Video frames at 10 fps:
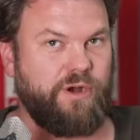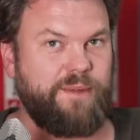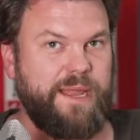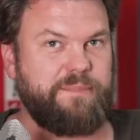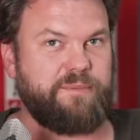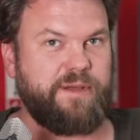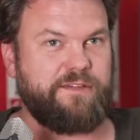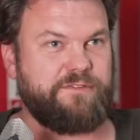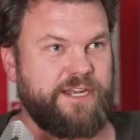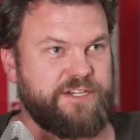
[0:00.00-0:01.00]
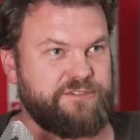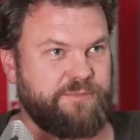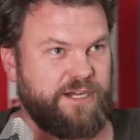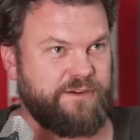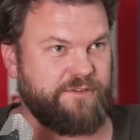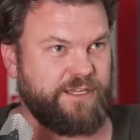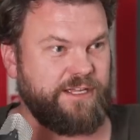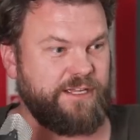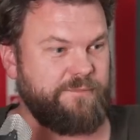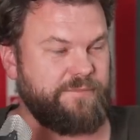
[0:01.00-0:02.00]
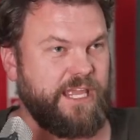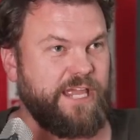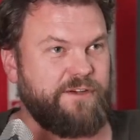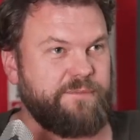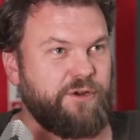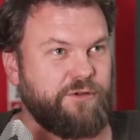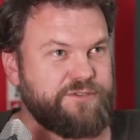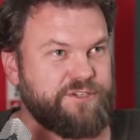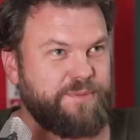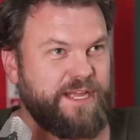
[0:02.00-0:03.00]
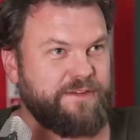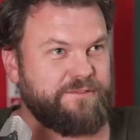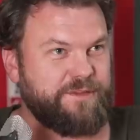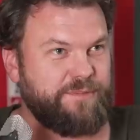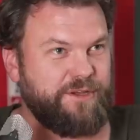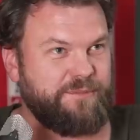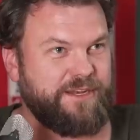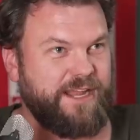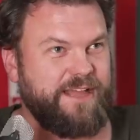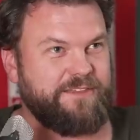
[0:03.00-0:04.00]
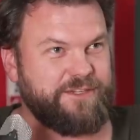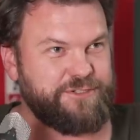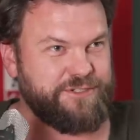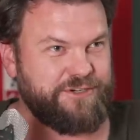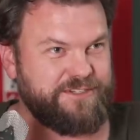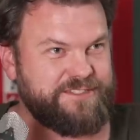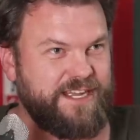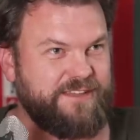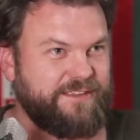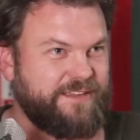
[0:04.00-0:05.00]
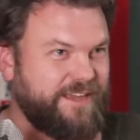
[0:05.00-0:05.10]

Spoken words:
I'm happy to pay for the national park fee. if I'm not also paying for the permit and the insurance and the